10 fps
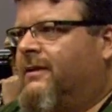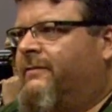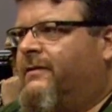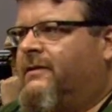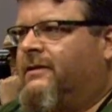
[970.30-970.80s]

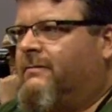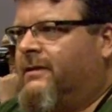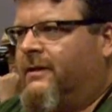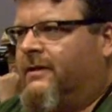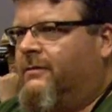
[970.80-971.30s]
If it's
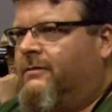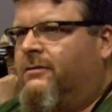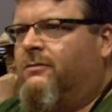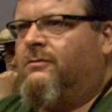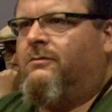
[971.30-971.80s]
something that can
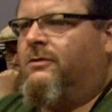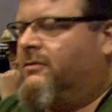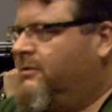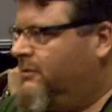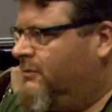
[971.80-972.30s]
do, you
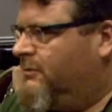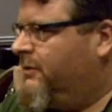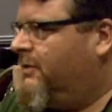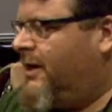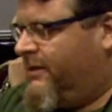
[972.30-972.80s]
can do,
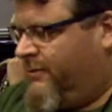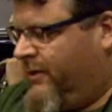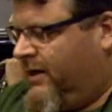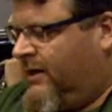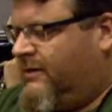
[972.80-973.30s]
you know, either
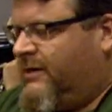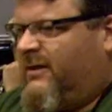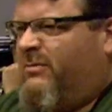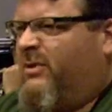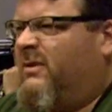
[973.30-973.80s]
way. I tend
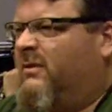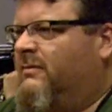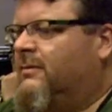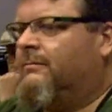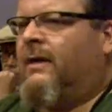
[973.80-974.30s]
to put the
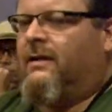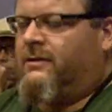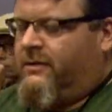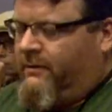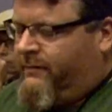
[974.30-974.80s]

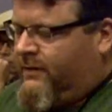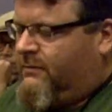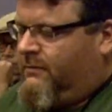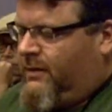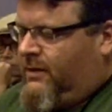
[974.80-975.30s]
mileage on the VIC
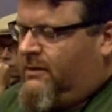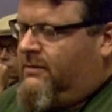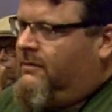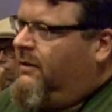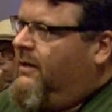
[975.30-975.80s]
20
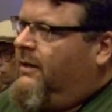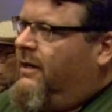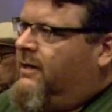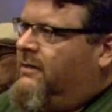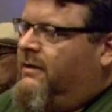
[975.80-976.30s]
because,
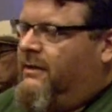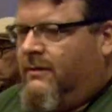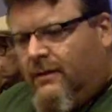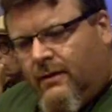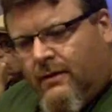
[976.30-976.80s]
like I said,
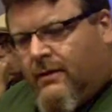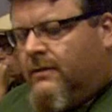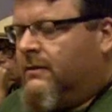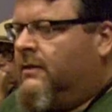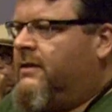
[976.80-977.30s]

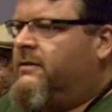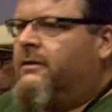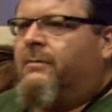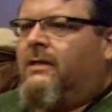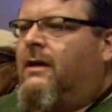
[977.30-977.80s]
a little easier
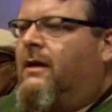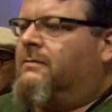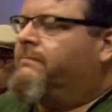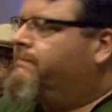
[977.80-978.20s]
to maintain.